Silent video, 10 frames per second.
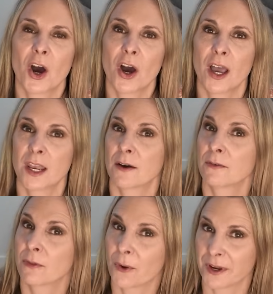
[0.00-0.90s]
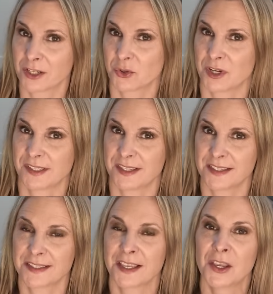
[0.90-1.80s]
on flooring
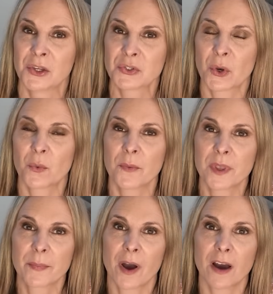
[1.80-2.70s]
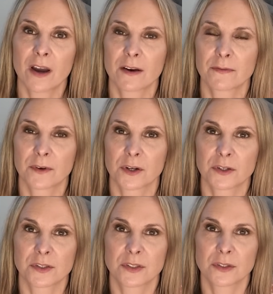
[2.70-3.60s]
choices. So when we bought our
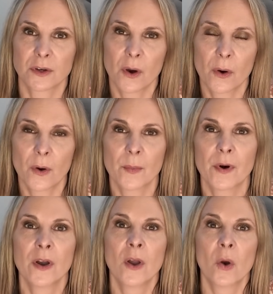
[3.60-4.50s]
first home,